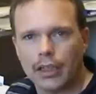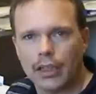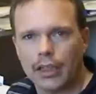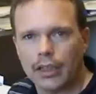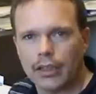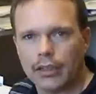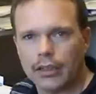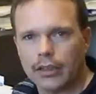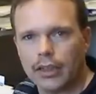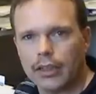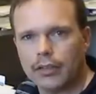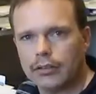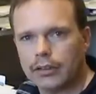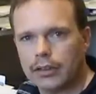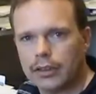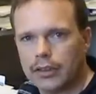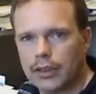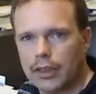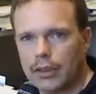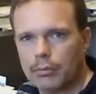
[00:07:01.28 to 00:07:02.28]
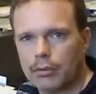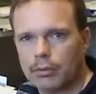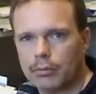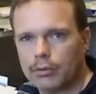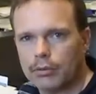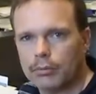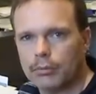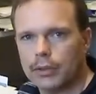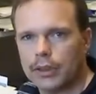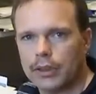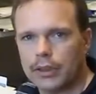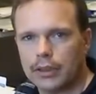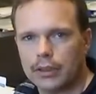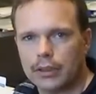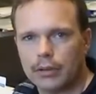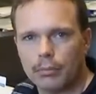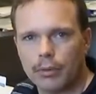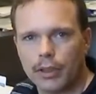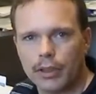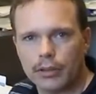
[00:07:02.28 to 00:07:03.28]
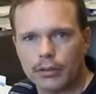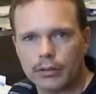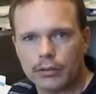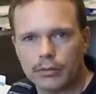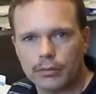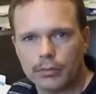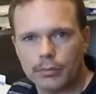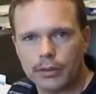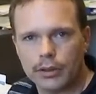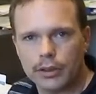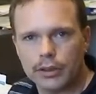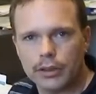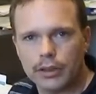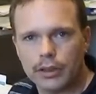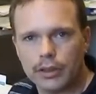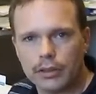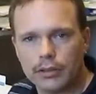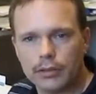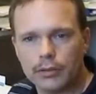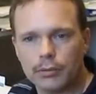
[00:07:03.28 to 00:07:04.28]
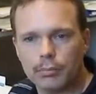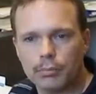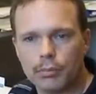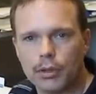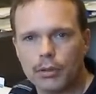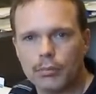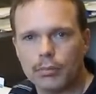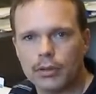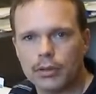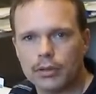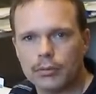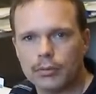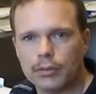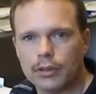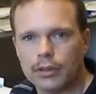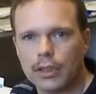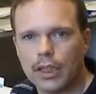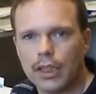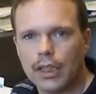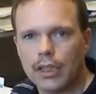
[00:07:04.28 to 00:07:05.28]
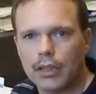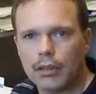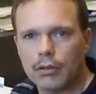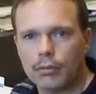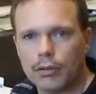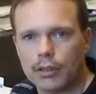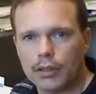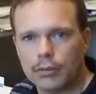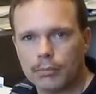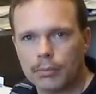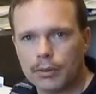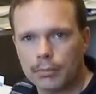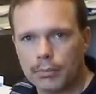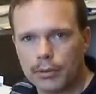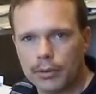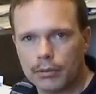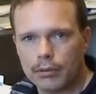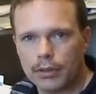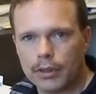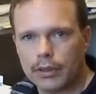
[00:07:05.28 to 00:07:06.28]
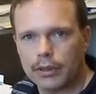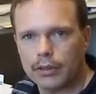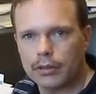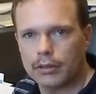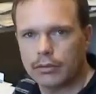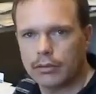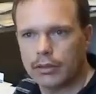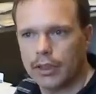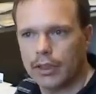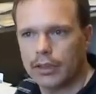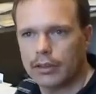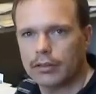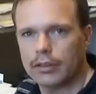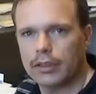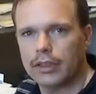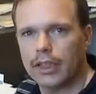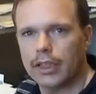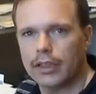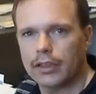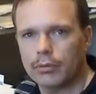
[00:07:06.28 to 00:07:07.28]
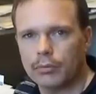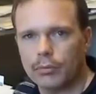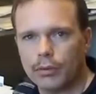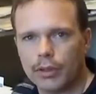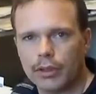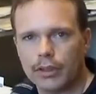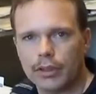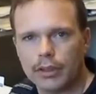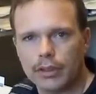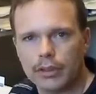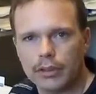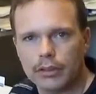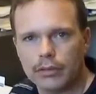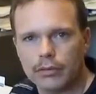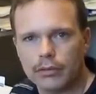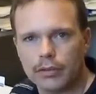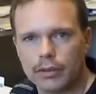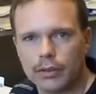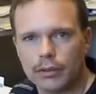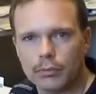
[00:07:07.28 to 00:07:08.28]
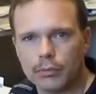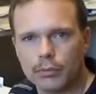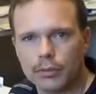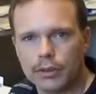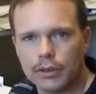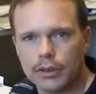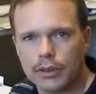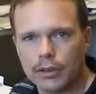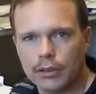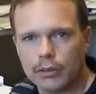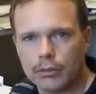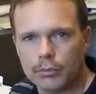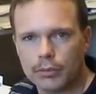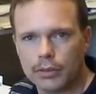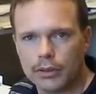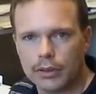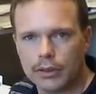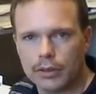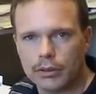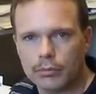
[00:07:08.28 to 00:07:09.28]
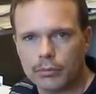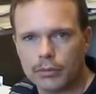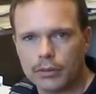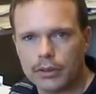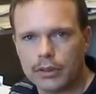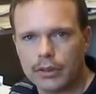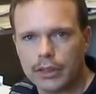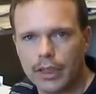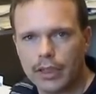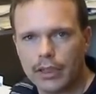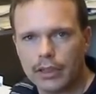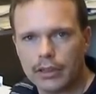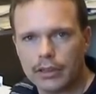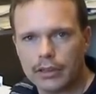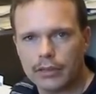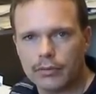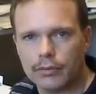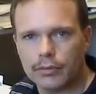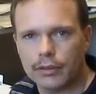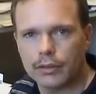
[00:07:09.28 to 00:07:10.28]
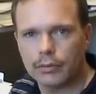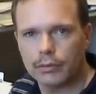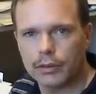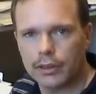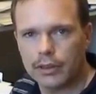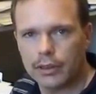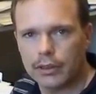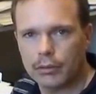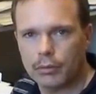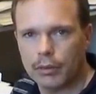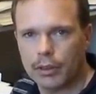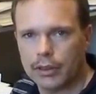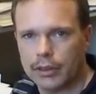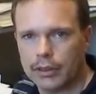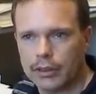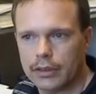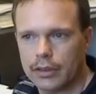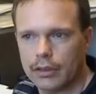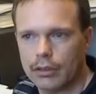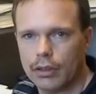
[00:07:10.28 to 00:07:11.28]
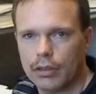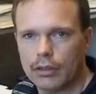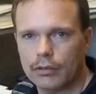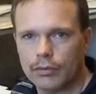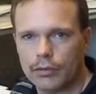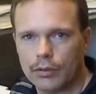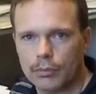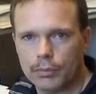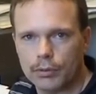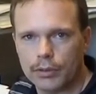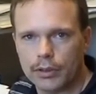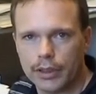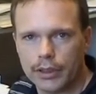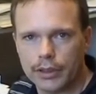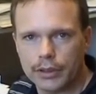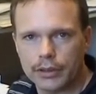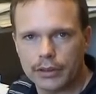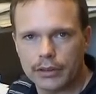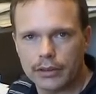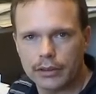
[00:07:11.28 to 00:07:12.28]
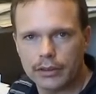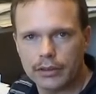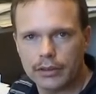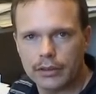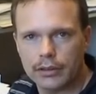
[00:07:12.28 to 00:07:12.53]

and another example would be bioinformatician problems where people trying to understand the workings of the human genomes and the human cells, which really requires a lot of computation.